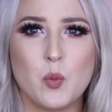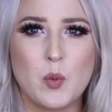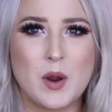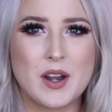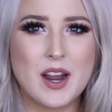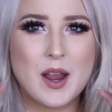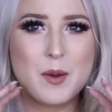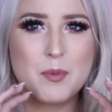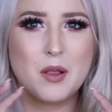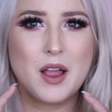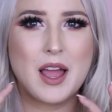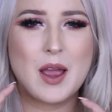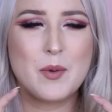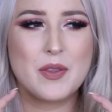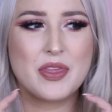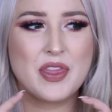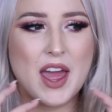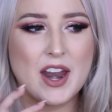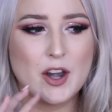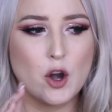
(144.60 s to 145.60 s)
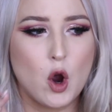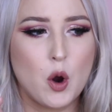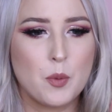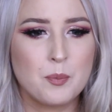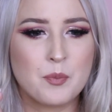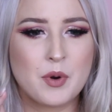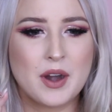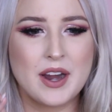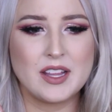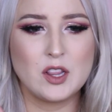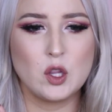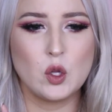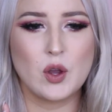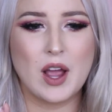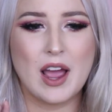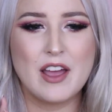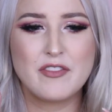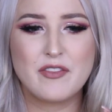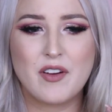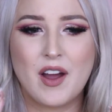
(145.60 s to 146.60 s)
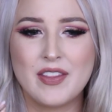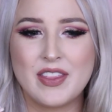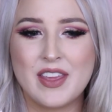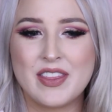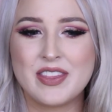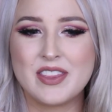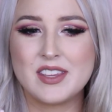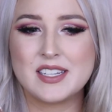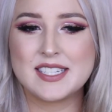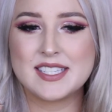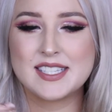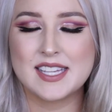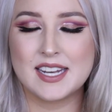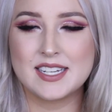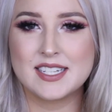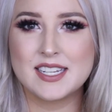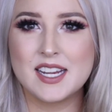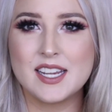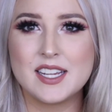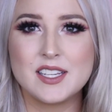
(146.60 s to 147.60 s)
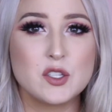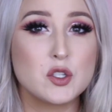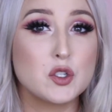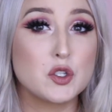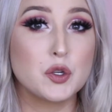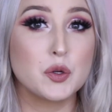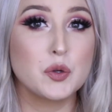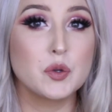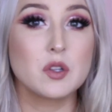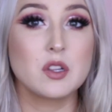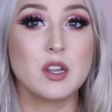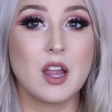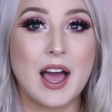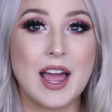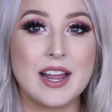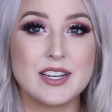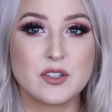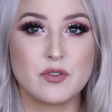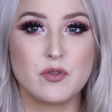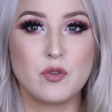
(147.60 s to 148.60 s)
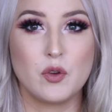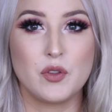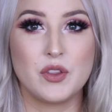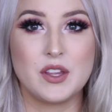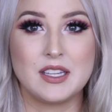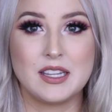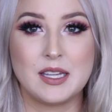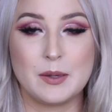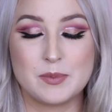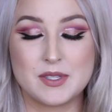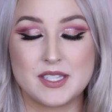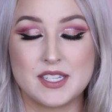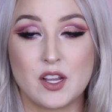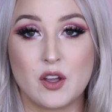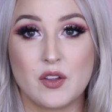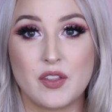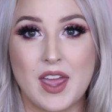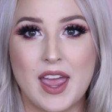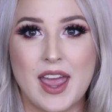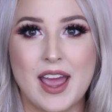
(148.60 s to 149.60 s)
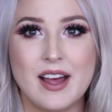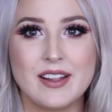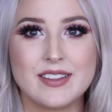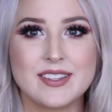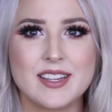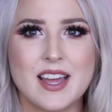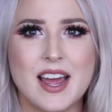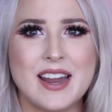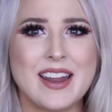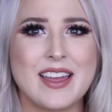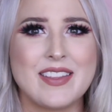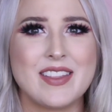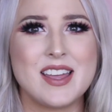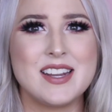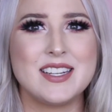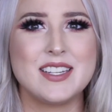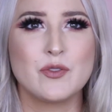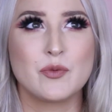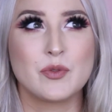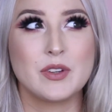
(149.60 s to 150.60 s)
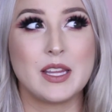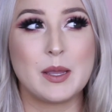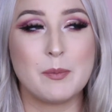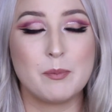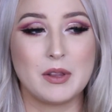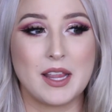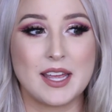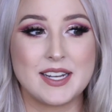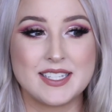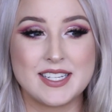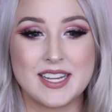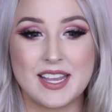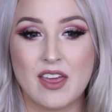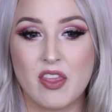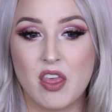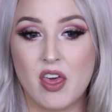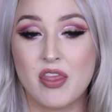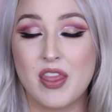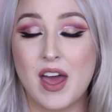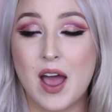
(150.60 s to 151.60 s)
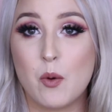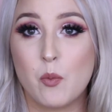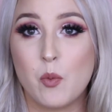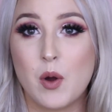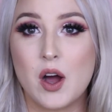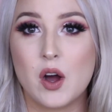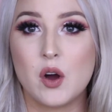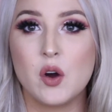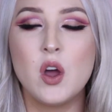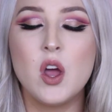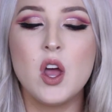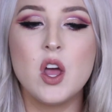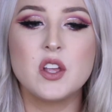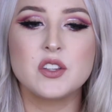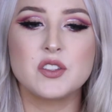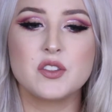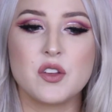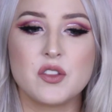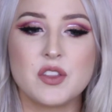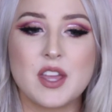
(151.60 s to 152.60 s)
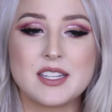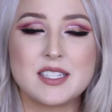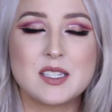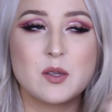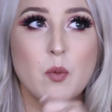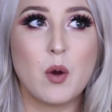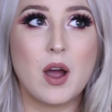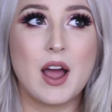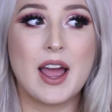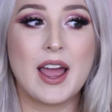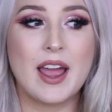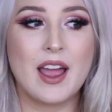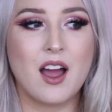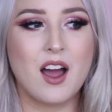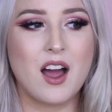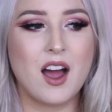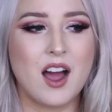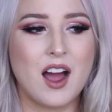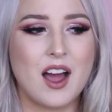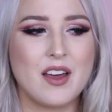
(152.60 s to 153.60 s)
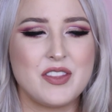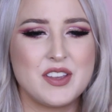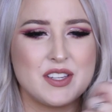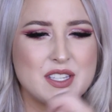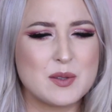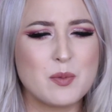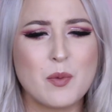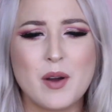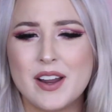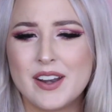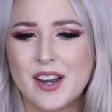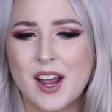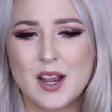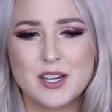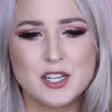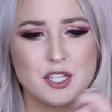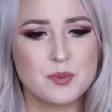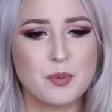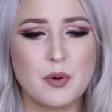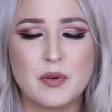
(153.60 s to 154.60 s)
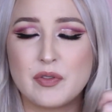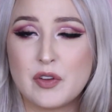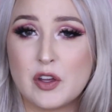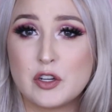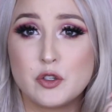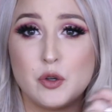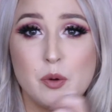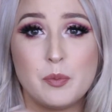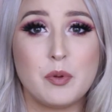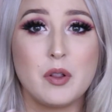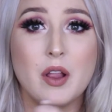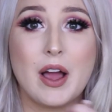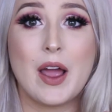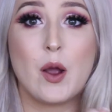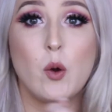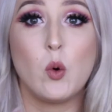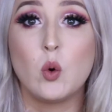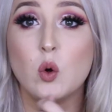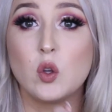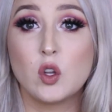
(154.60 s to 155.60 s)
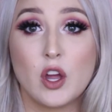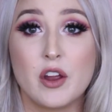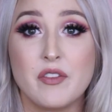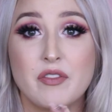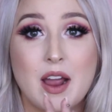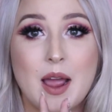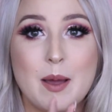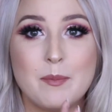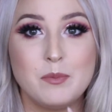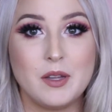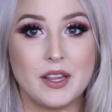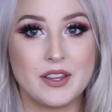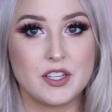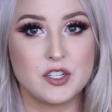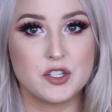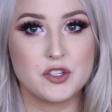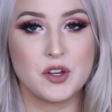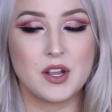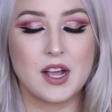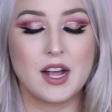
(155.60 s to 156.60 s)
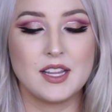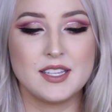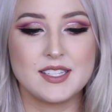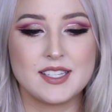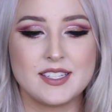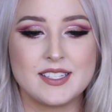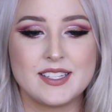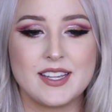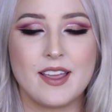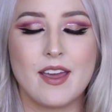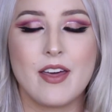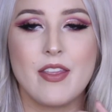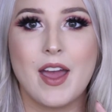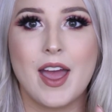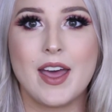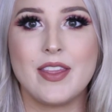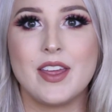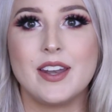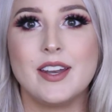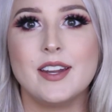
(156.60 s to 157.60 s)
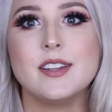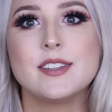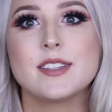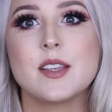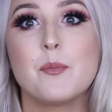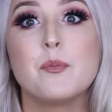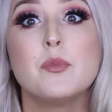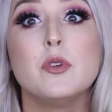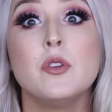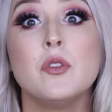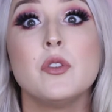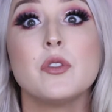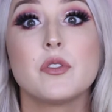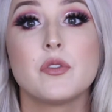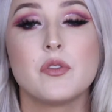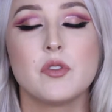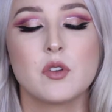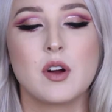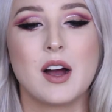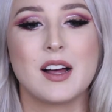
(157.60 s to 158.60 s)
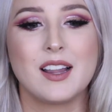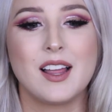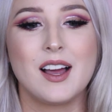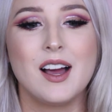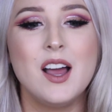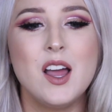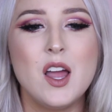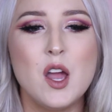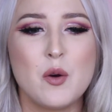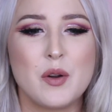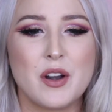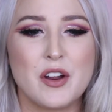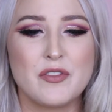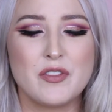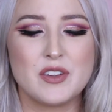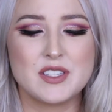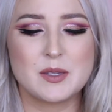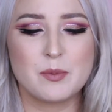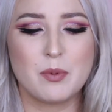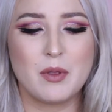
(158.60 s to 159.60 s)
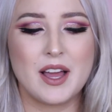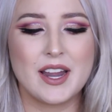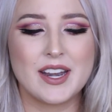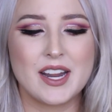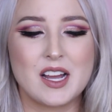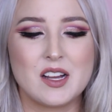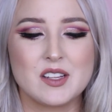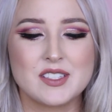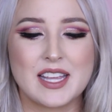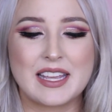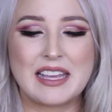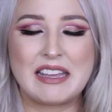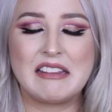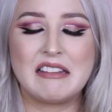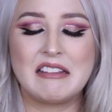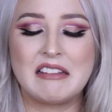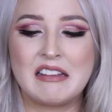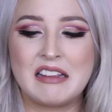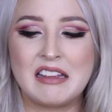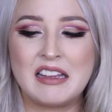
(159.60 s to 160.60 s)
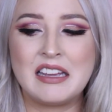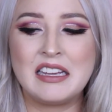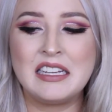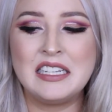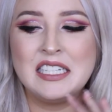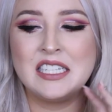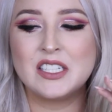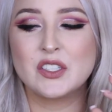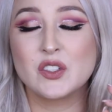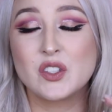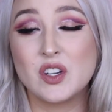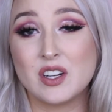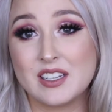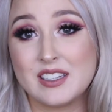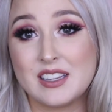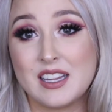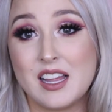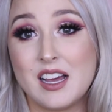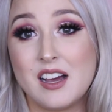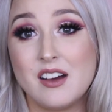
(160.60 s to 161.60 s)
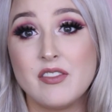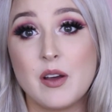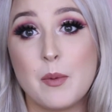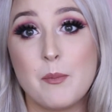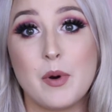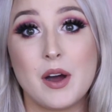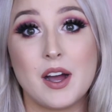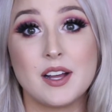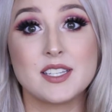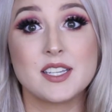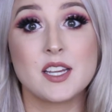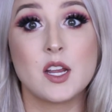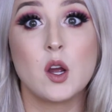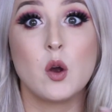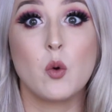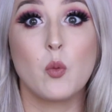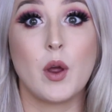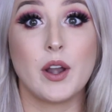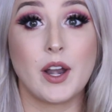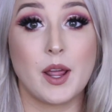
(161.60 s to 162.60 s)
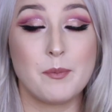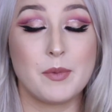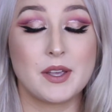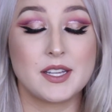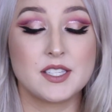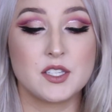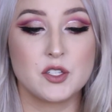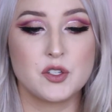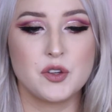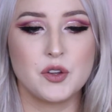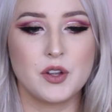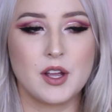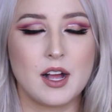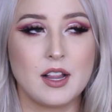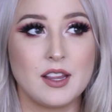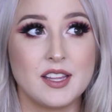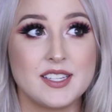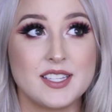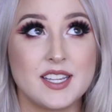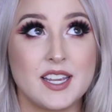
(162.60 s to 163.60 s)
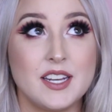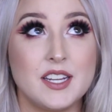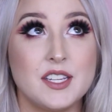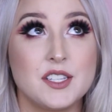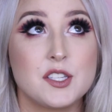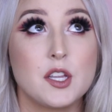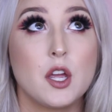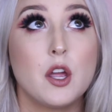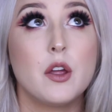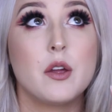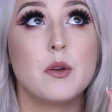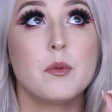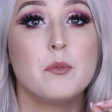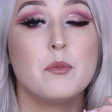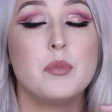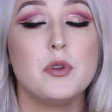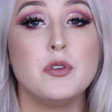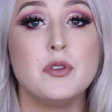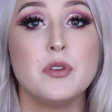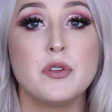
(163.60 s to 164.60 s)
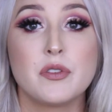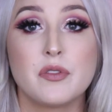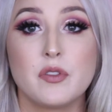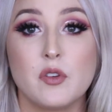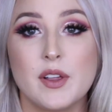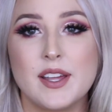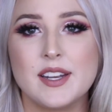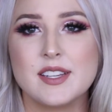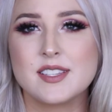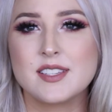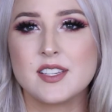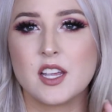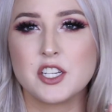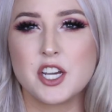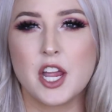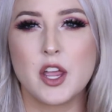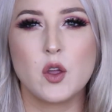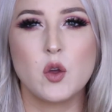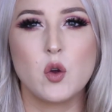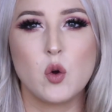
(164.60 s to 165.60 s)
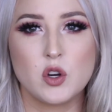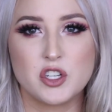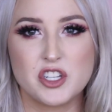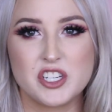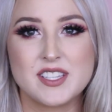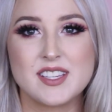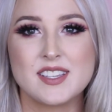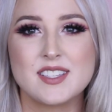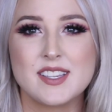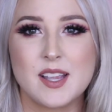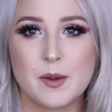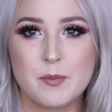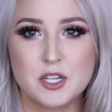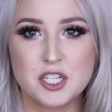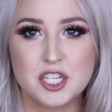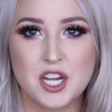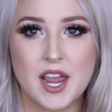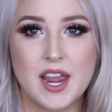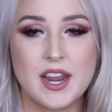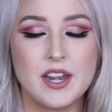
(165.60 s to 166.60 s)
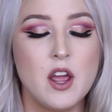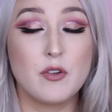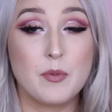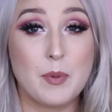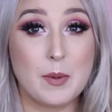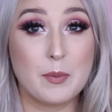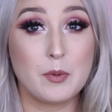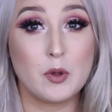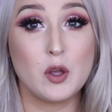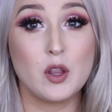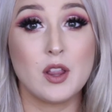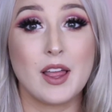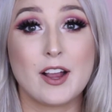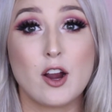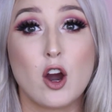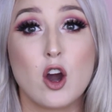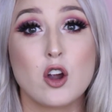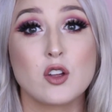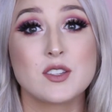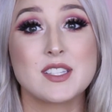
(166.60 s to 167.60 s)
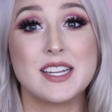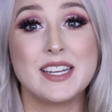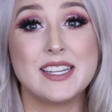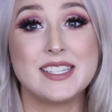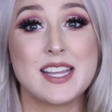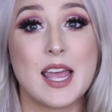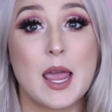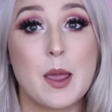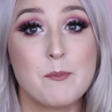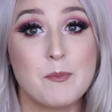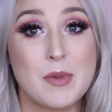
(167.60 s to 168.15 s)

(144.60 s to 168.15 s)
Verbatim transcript: when I apply it with that ombre look, I find that the center is too light for the lipstick on the outside and they didn't really blend together that well. So that's why this one, I just prefer to apply all over and blend the two colors in together and then it is a beautiful color. When I first applied it, I was like, eh, not in love, but when I mix the two colors, it is beautiful. It is such a gorgeous summer shade. For people who like corals, it is a